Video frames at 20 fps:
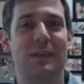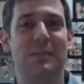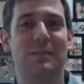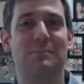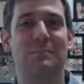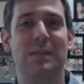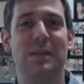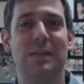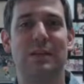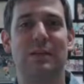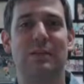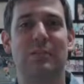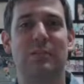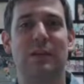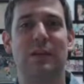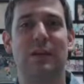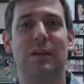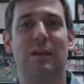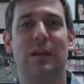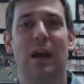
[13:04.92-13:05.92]
as a
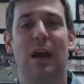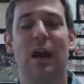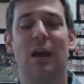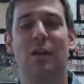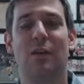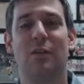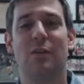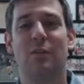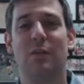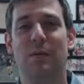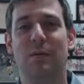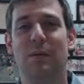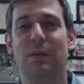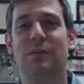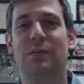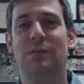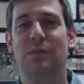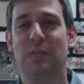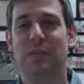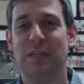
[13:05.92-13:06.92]
ministry? How can we
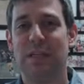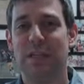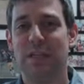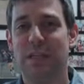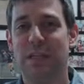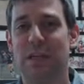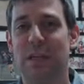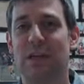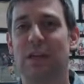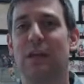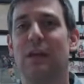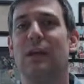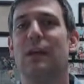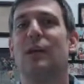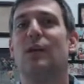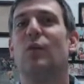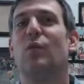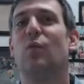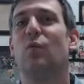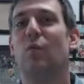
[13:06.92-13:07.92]
be strategic
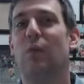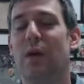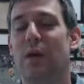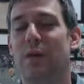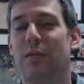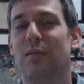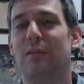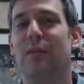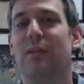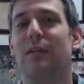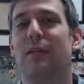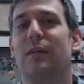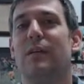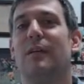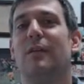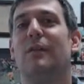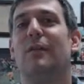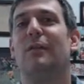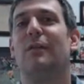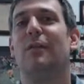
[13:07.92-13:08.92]
with
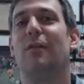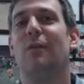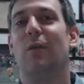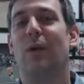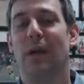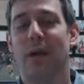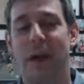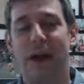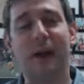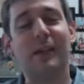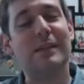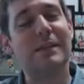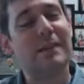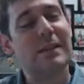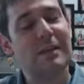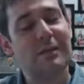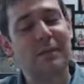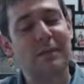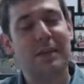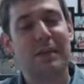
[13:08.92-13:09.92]
what God has
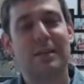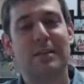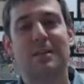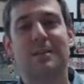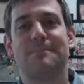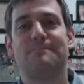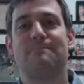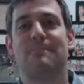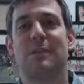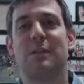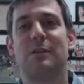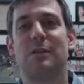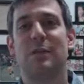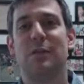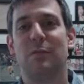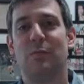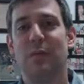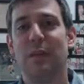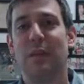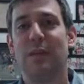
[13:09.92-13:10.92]
given us so
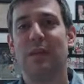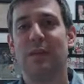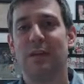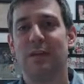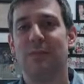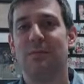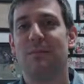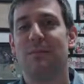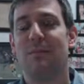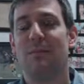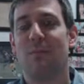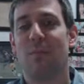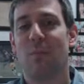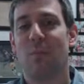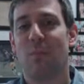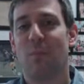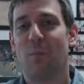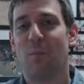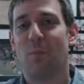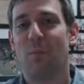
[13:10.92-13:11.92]
that we can
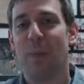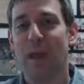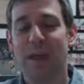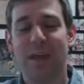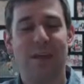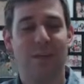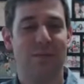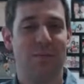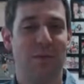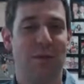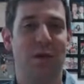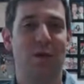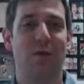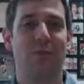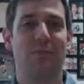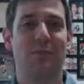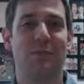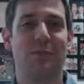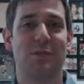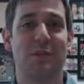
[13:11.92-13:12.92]
make Him known,
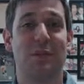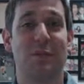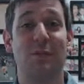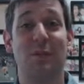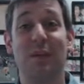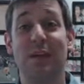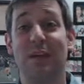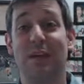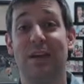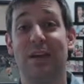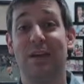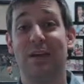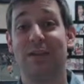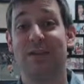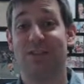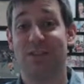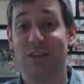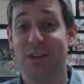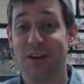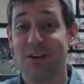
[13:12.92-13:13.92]
so that we can
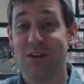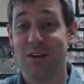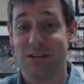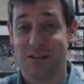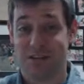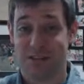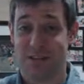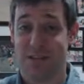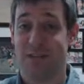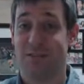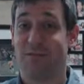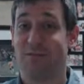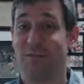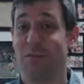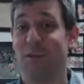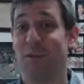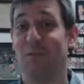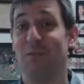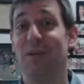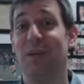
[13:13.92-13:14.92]
share His love,
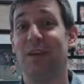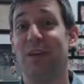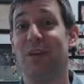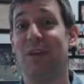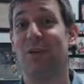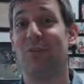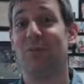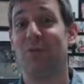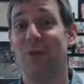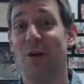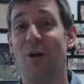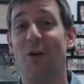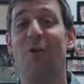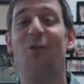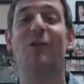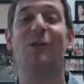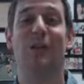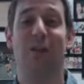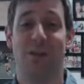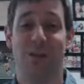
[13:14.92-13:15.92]
so that we can
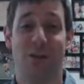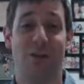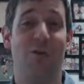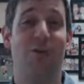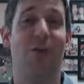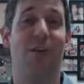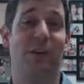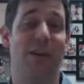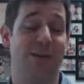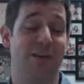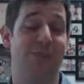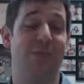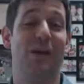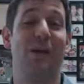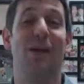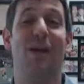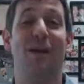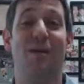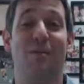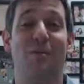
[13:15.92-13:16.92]
grow in knowing Him
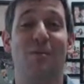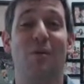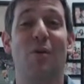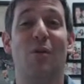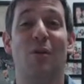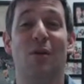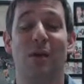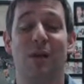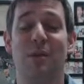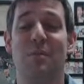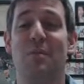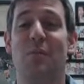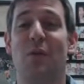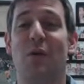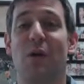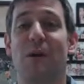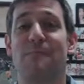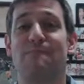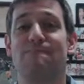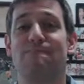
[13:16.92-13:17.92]
more and
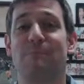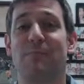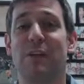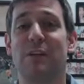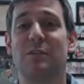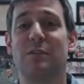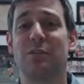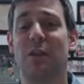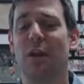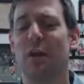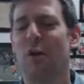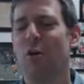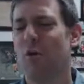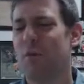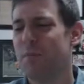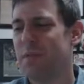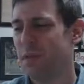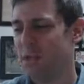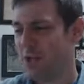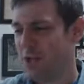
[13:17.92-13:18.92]
more? And so I
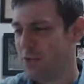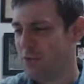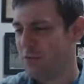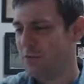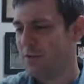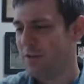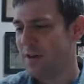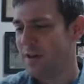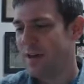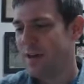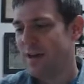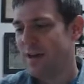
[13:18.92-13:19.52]
hope that you've